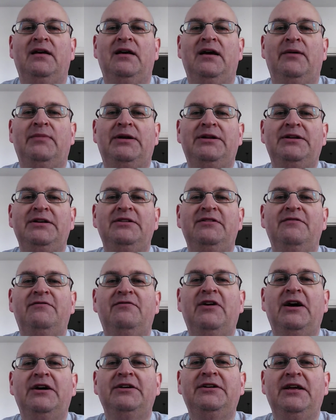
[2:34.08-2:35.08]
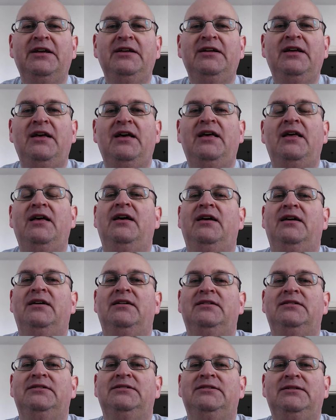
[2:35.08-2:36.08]
On Monday to Friday,
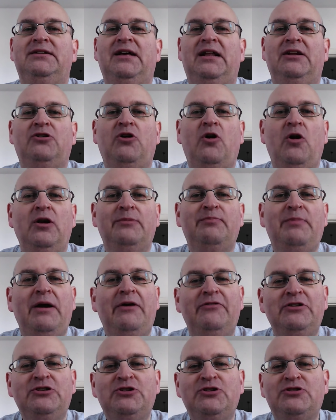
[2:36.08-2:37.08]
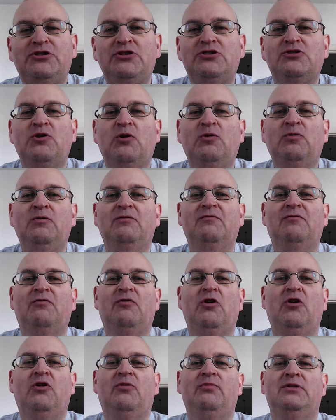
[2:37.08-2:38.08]
uh, alcoholic beverages are sold
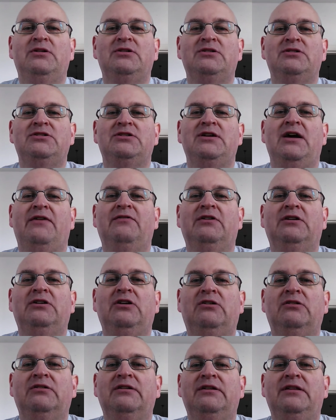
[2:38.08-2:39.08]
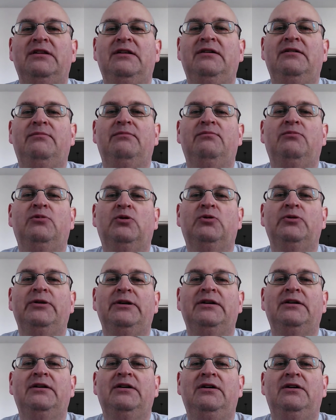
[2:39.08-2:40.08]
from 7 o'clock in the
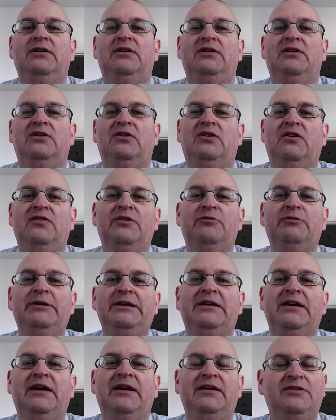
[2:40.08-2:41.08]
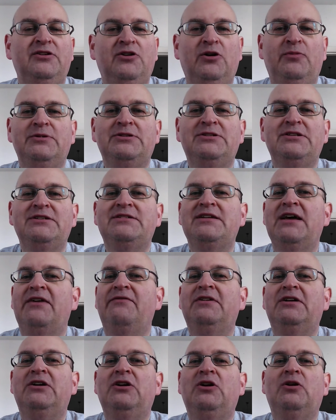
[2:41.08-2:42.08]
morning. On the weekend, it opens at
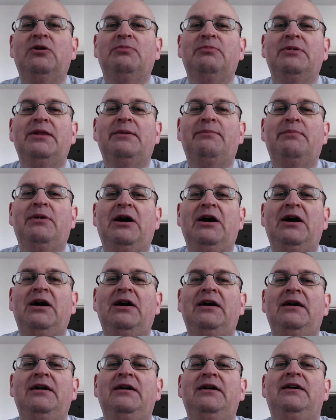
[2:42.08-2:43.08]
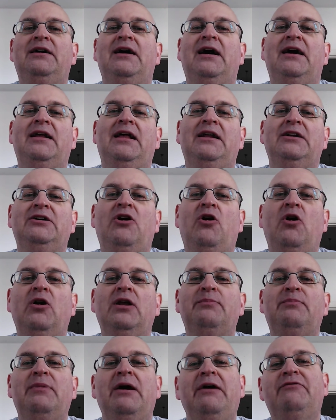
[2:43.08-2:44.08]
7 o'clock, but the bar and
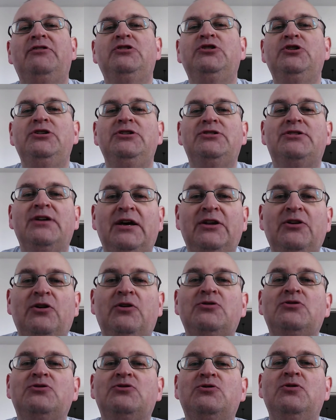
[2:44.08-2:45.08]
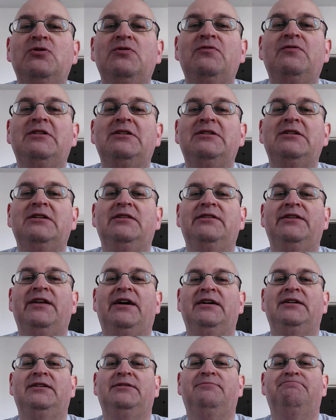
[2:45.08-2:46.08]
alcoholic beverages are not served until
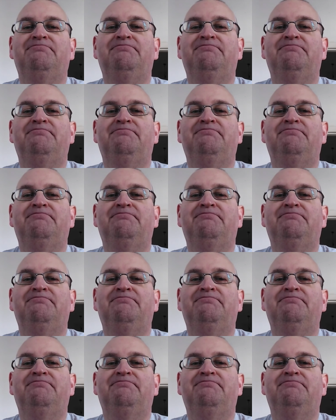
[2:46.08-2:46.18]
9.